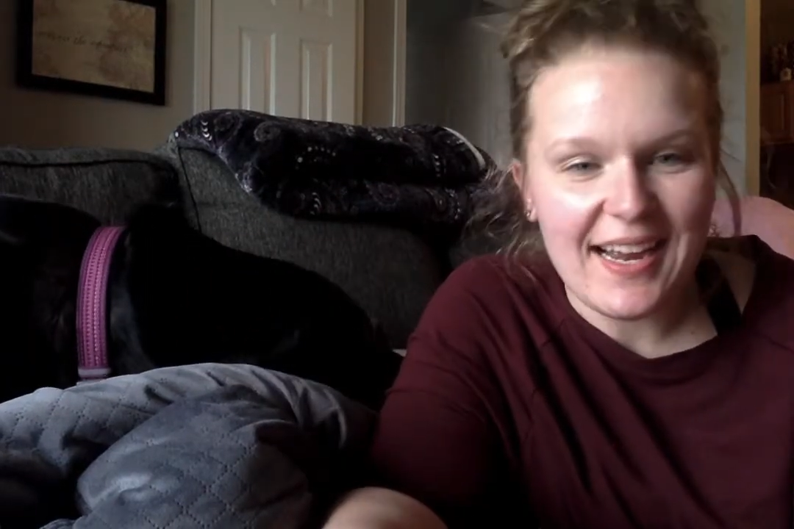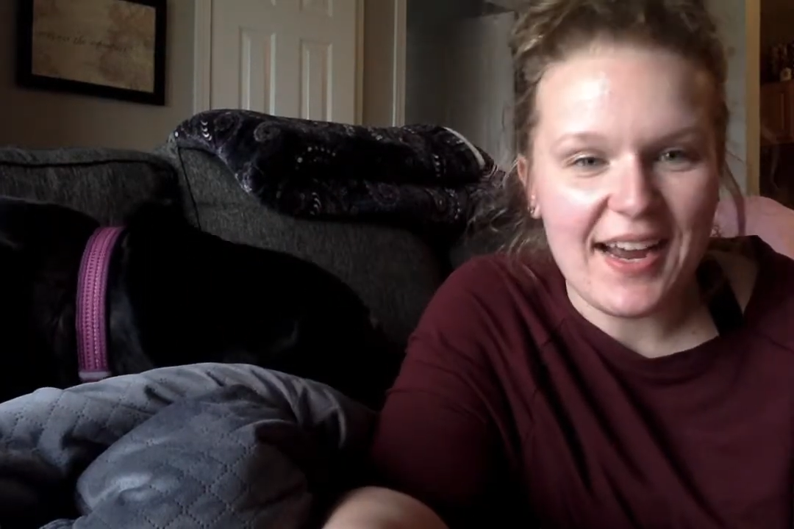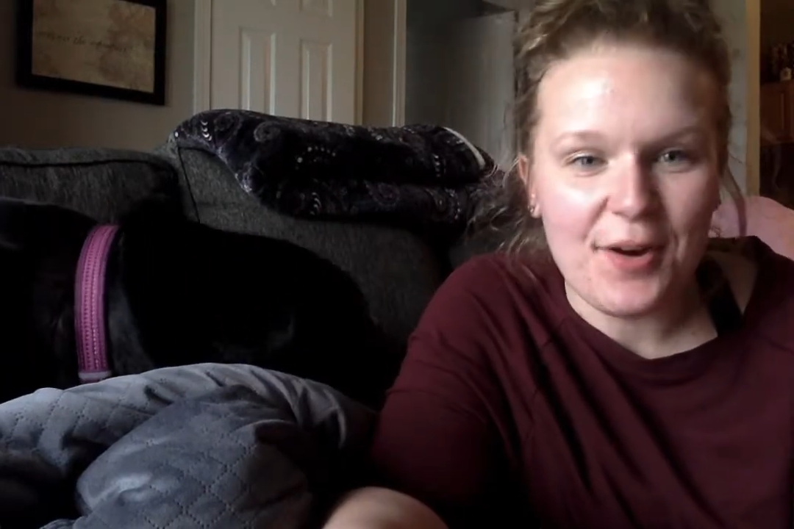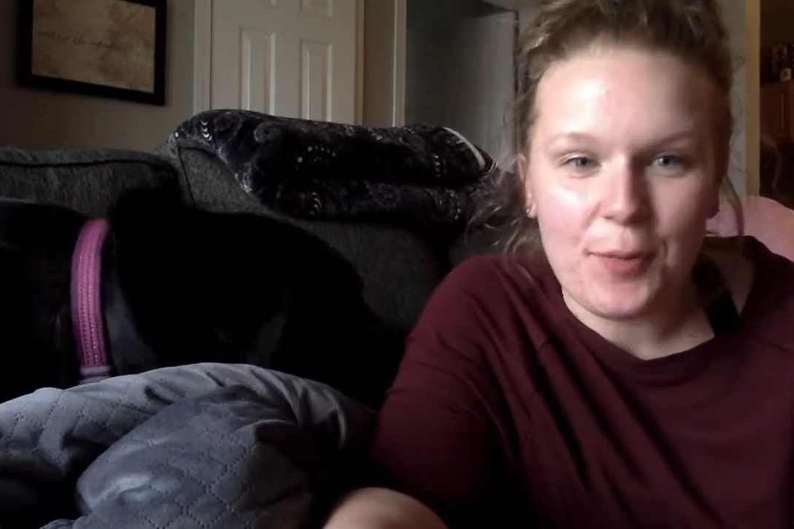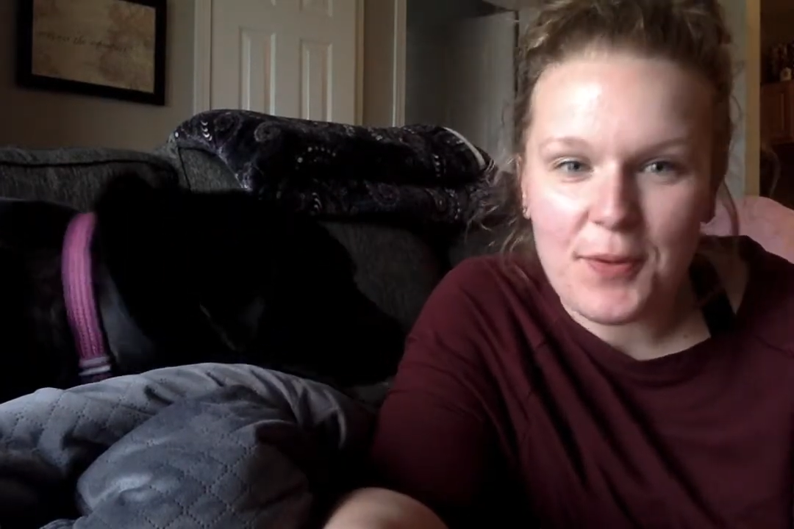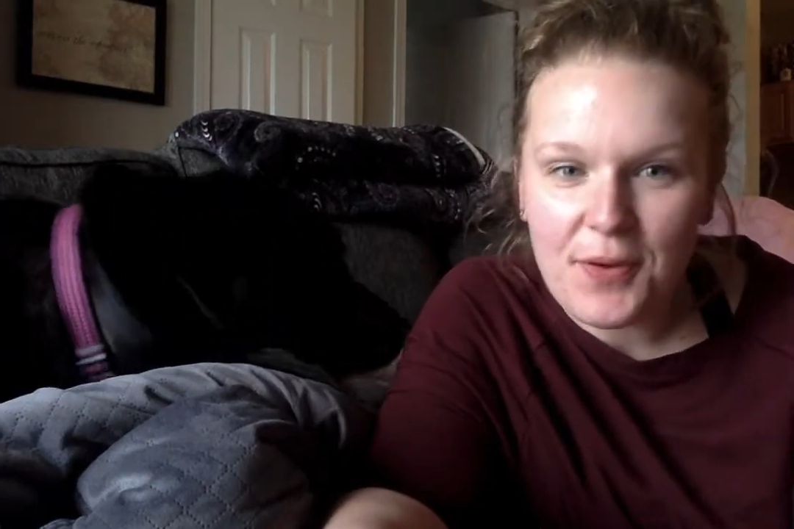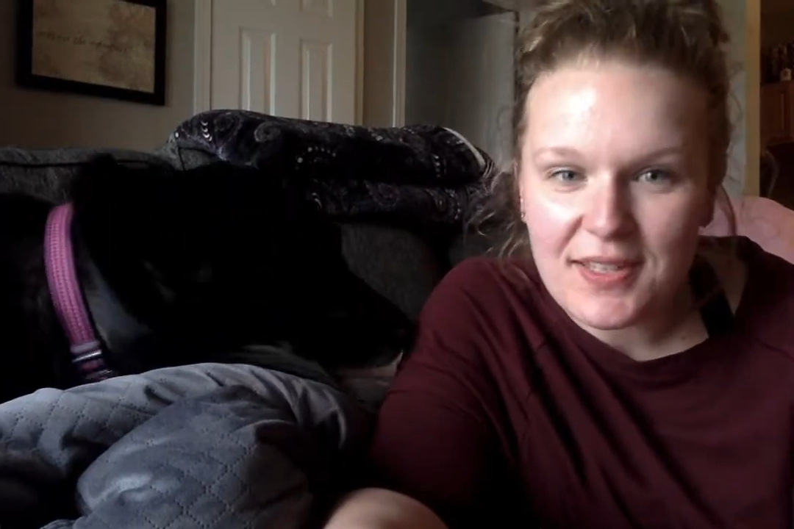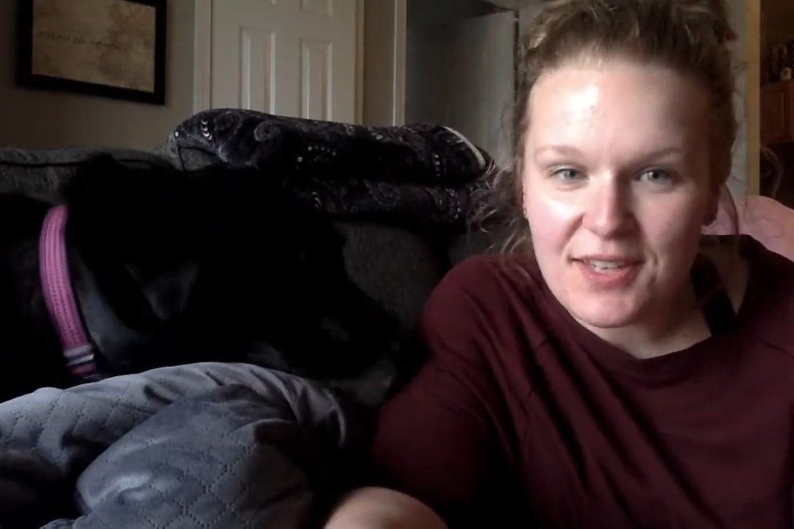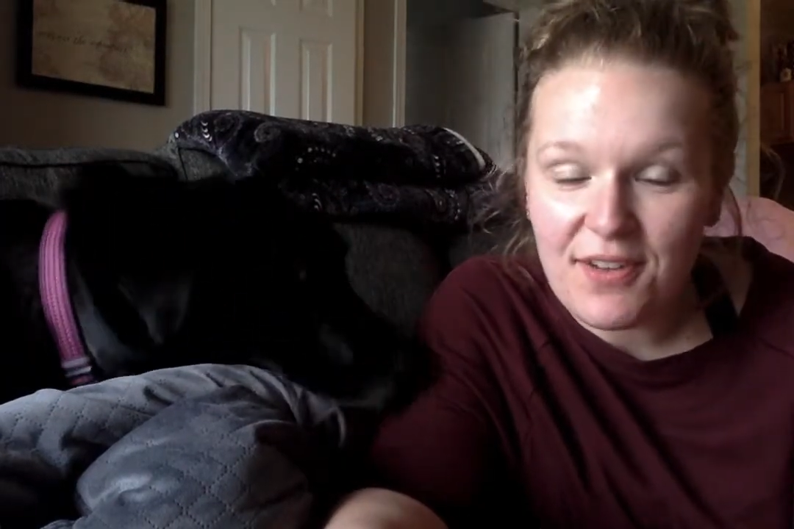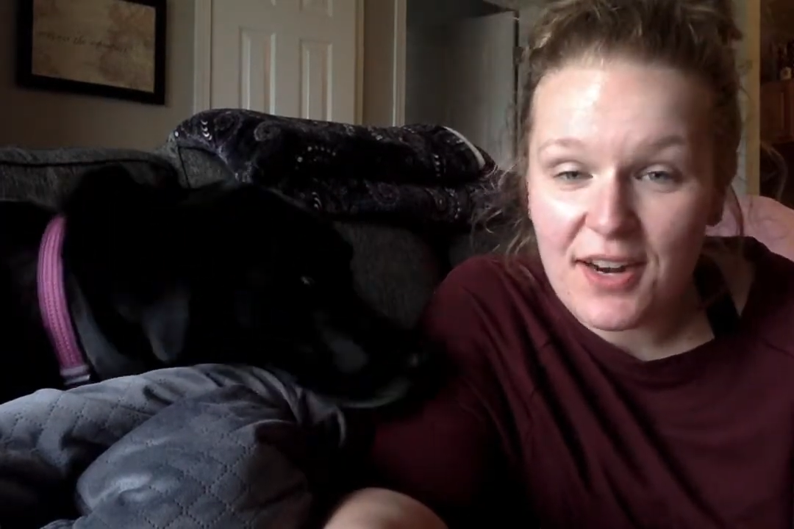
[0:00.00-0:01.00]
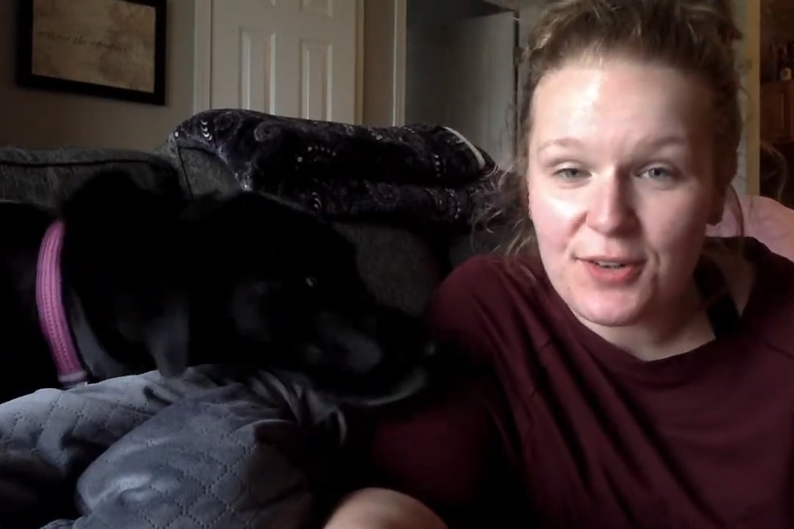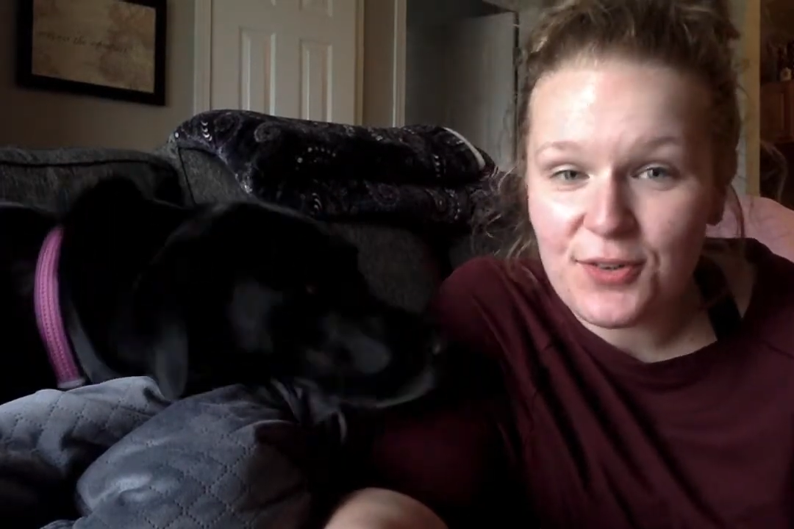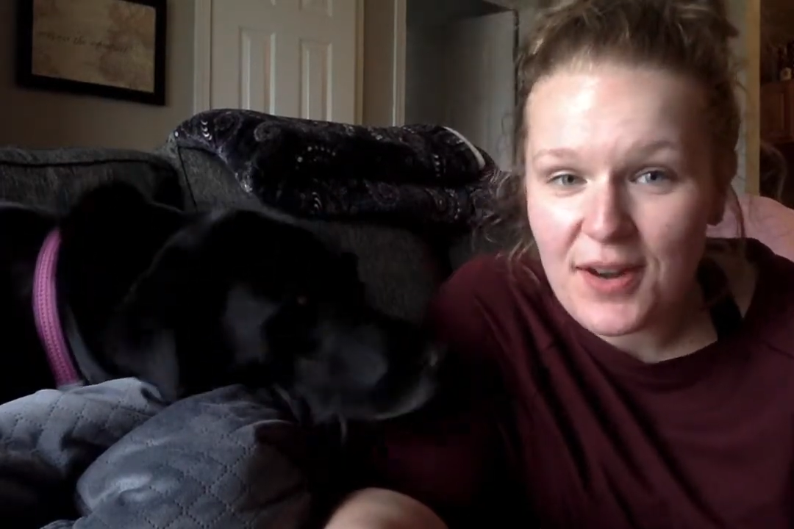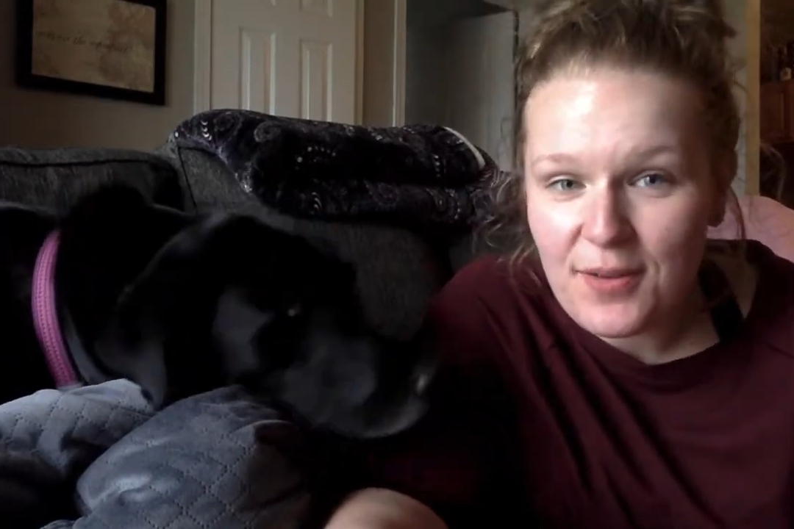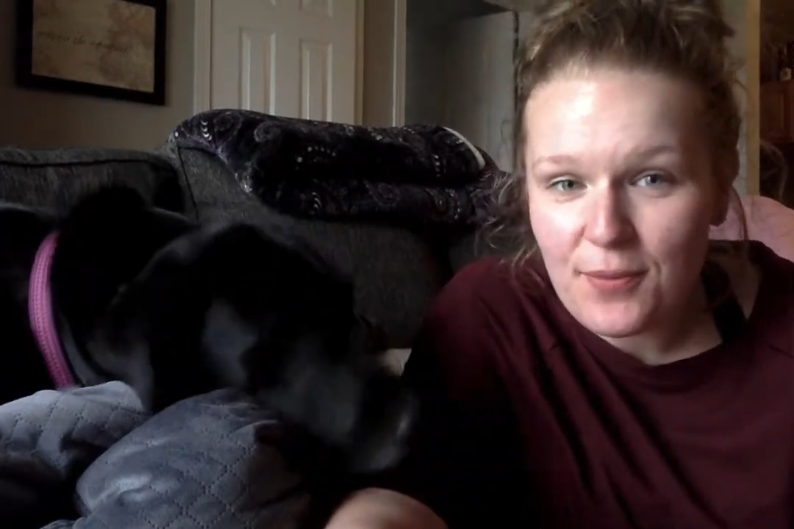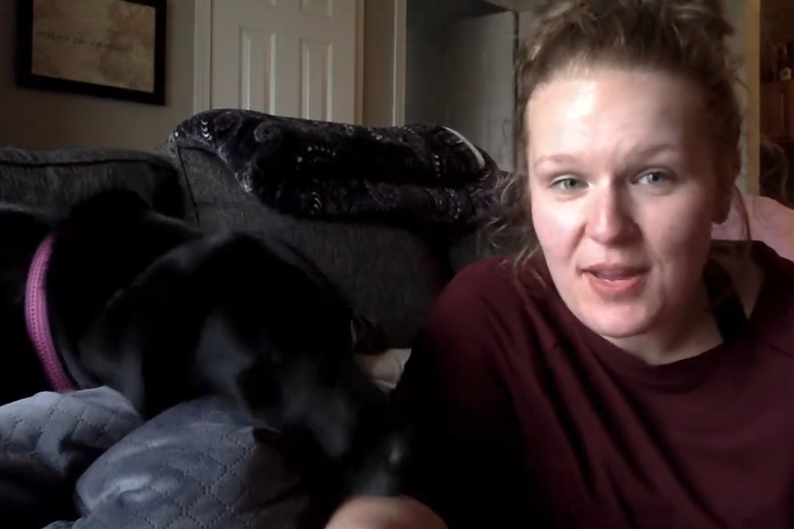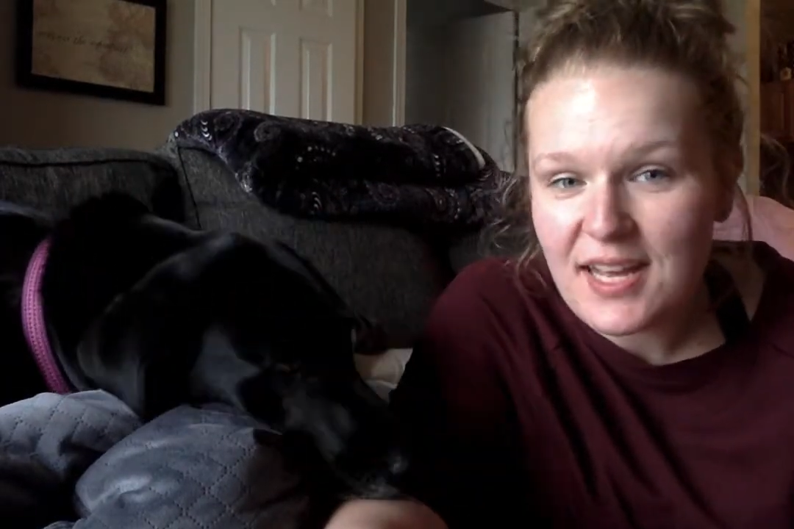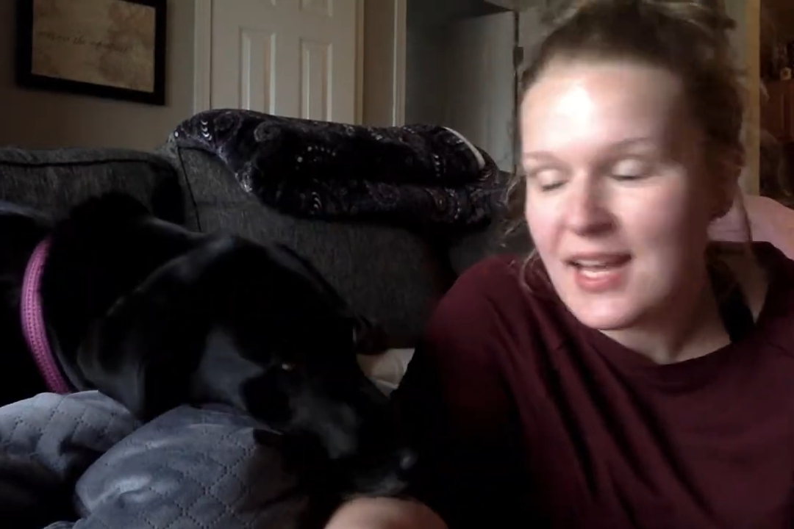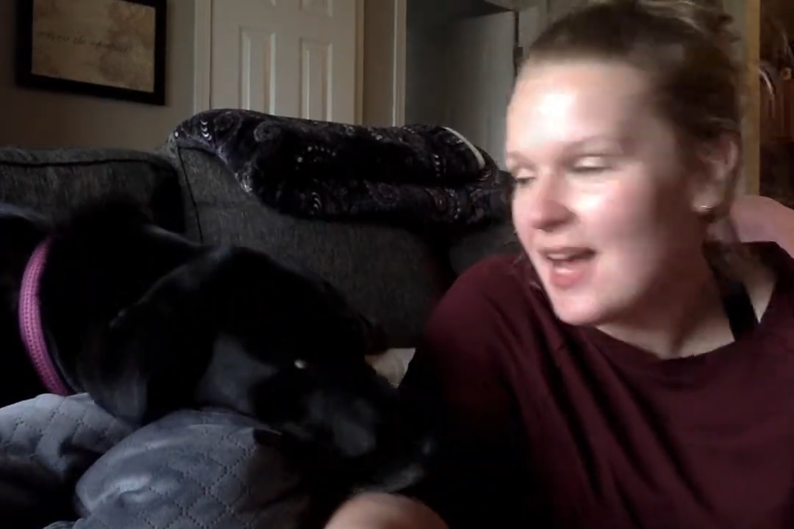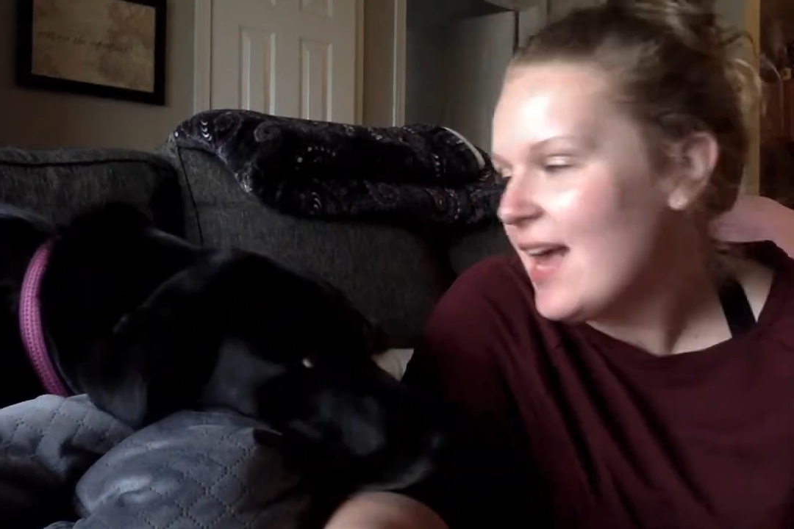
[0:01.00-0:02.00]
I hope you guys have had a great
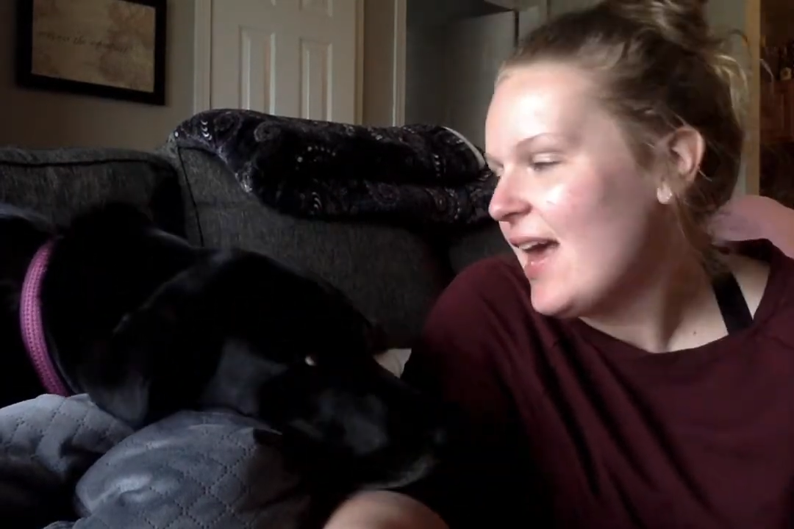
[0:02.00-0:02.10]
week